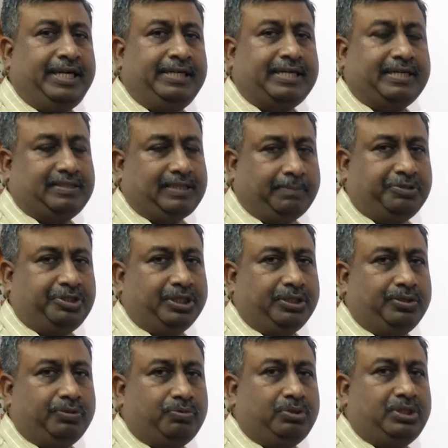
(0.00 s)

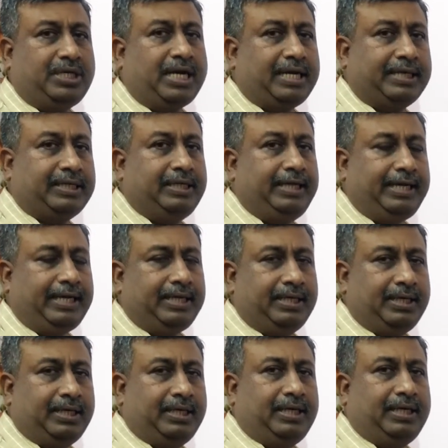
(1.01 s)
interception root directly
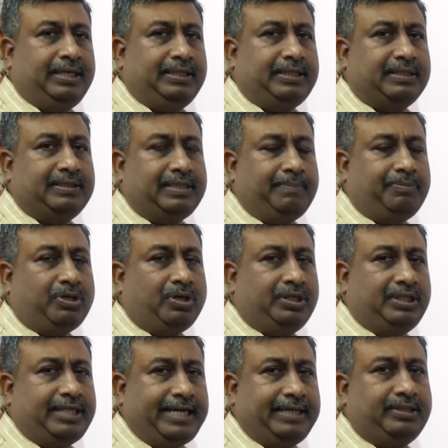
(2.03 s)
intercept
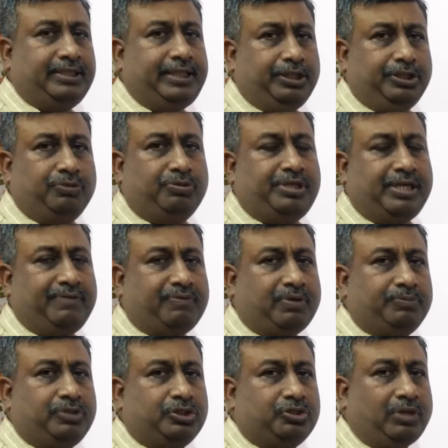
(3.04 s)
and take the nutrient
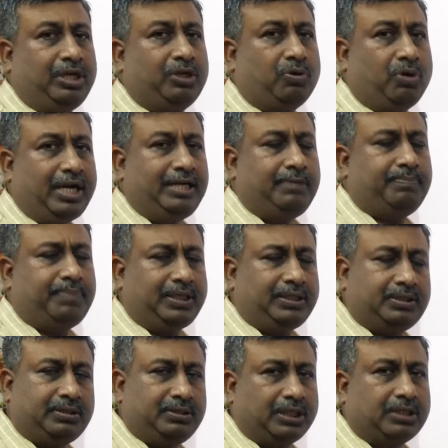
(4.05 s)
from the soil colloid
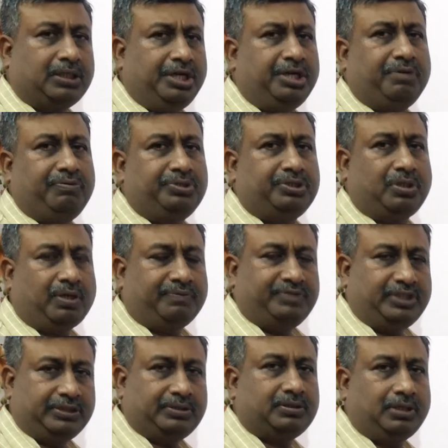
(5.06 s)
but the contribution of
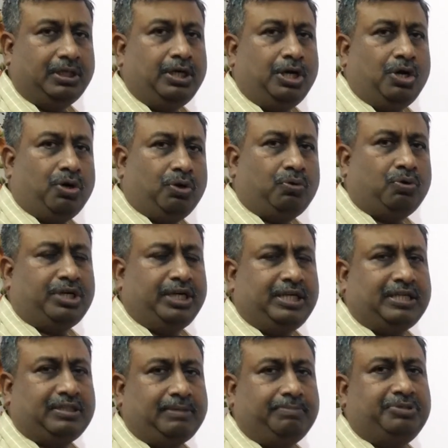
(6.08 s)
this root
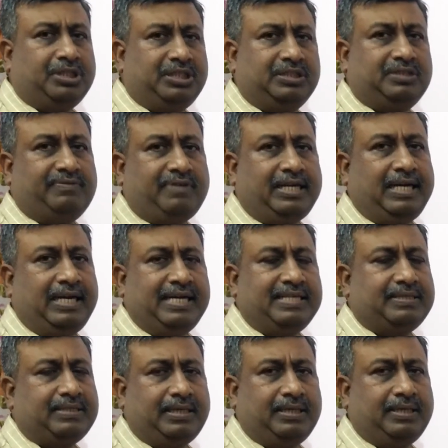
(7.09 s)
interception is very
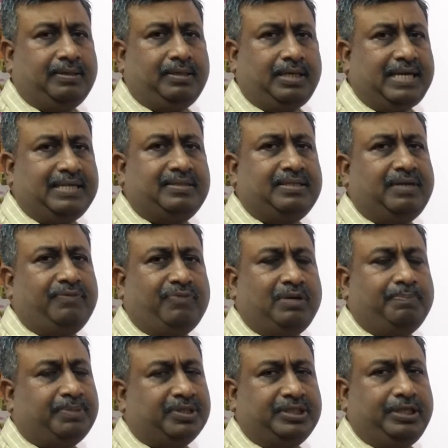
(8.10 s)
less uh, less than
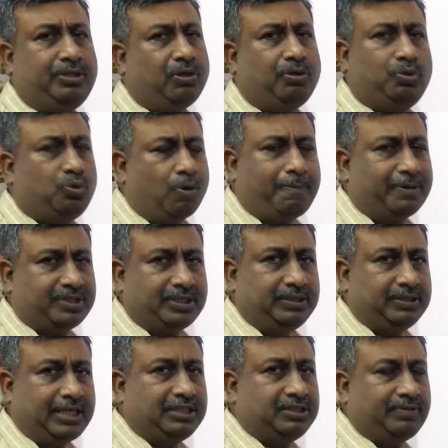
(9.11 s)
1% or
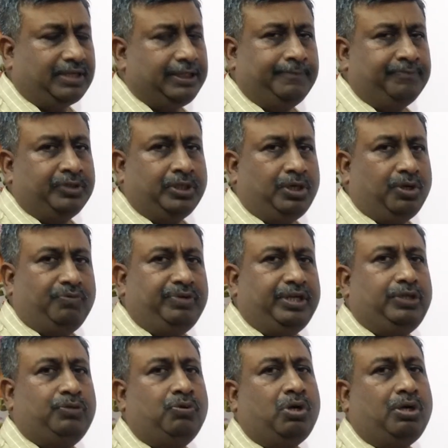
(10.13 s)
2% that's why
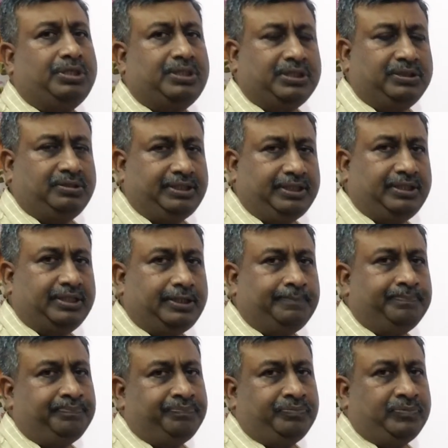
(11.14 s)
we do not
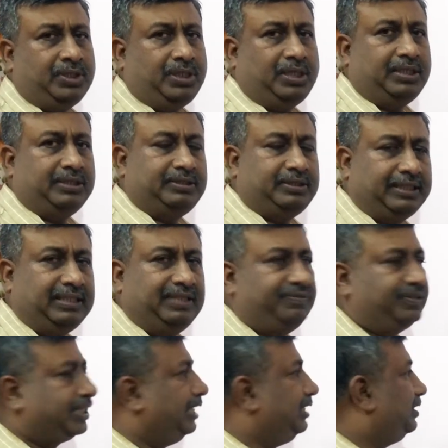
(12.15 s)
consider uh,
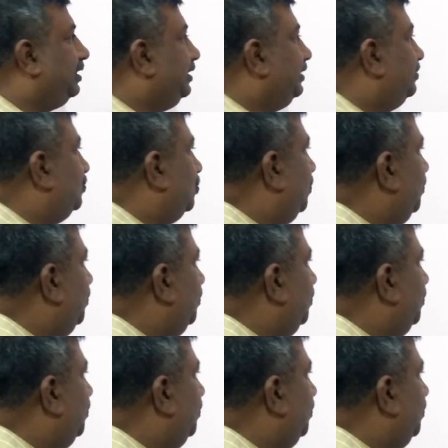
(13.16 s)
significantly so